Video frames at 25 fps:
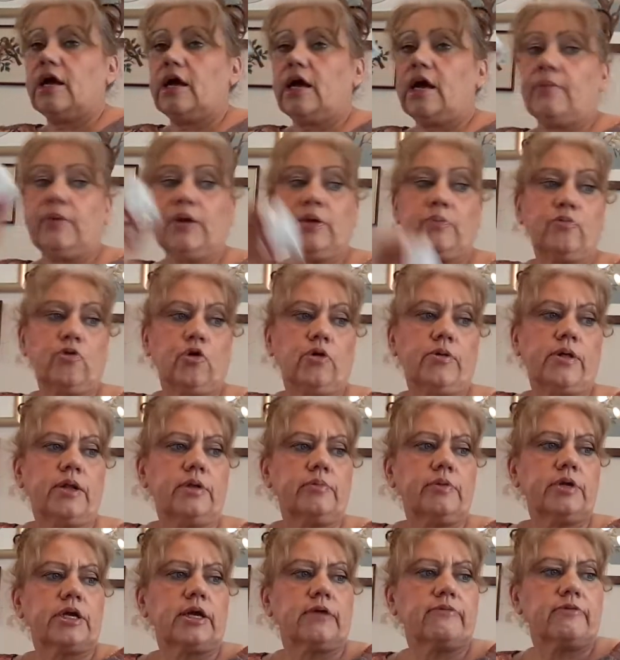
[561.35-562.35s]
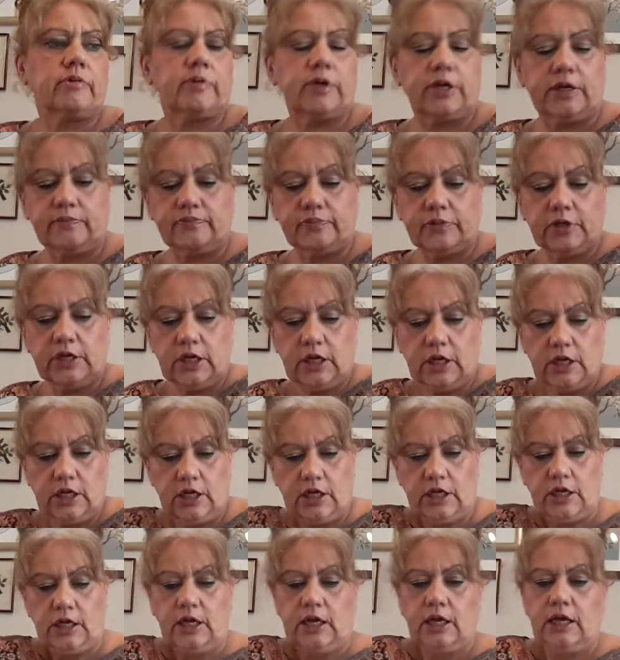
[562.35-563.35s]
I might pull that to be a giveaway.
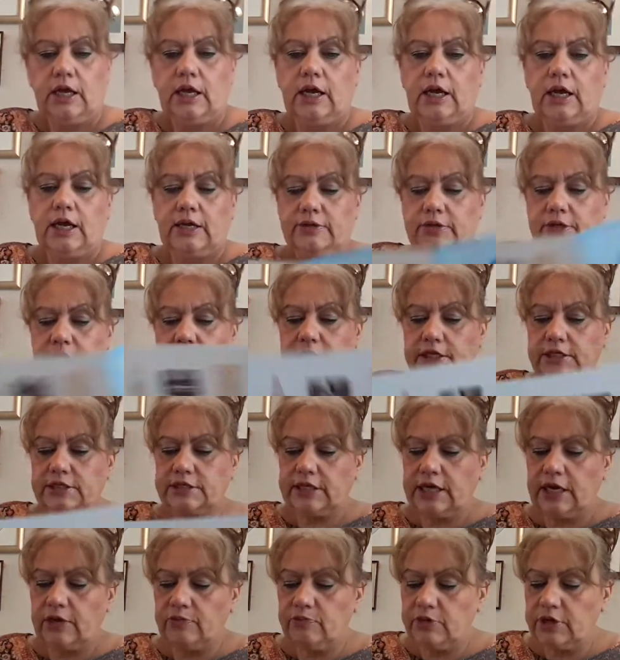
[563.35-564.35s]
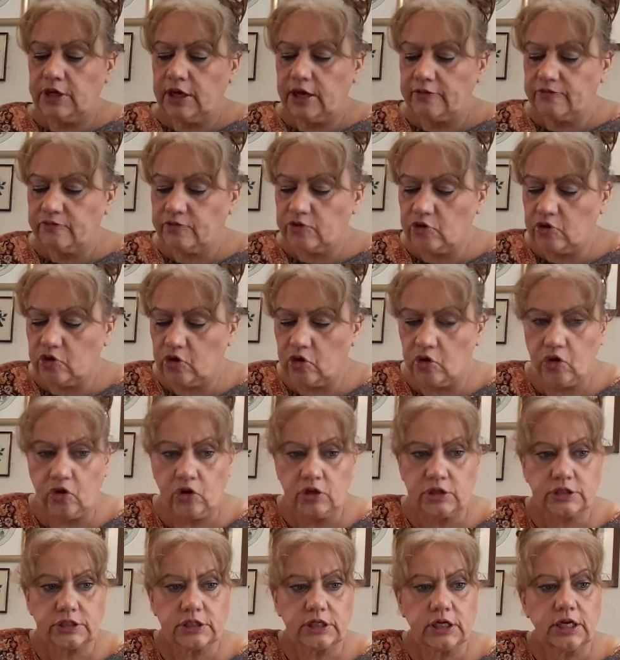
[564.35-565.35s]
And the next item we have
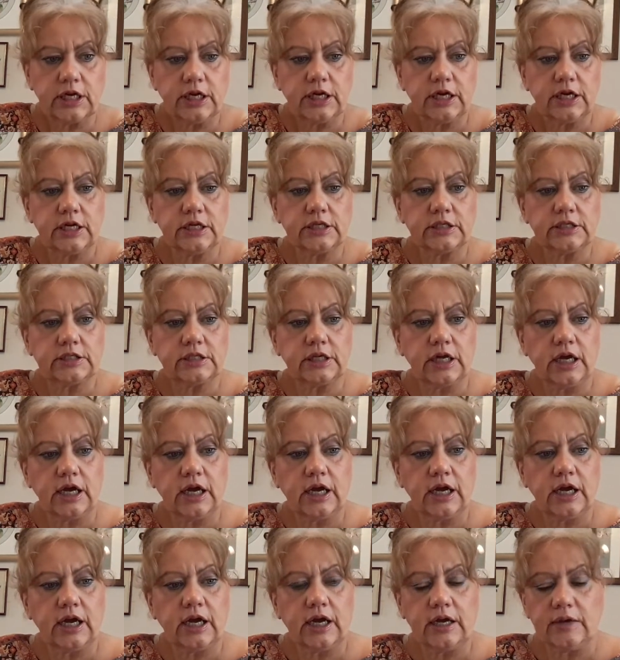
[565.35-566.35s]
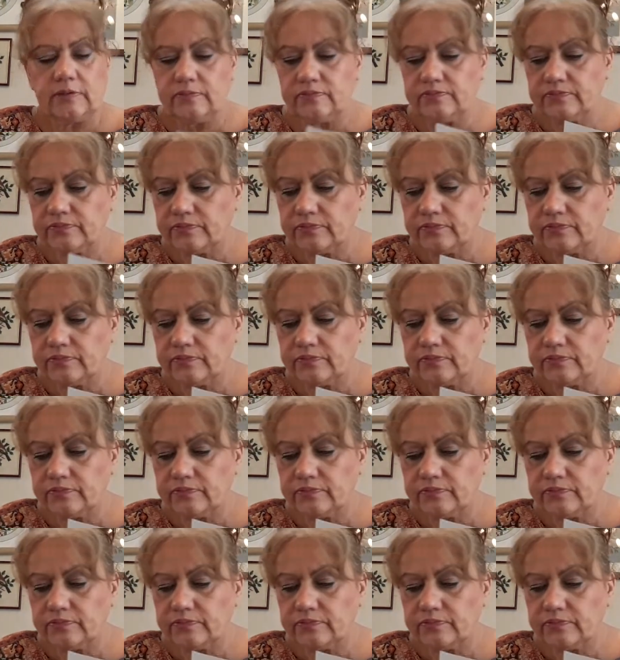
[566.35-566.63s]
got is a.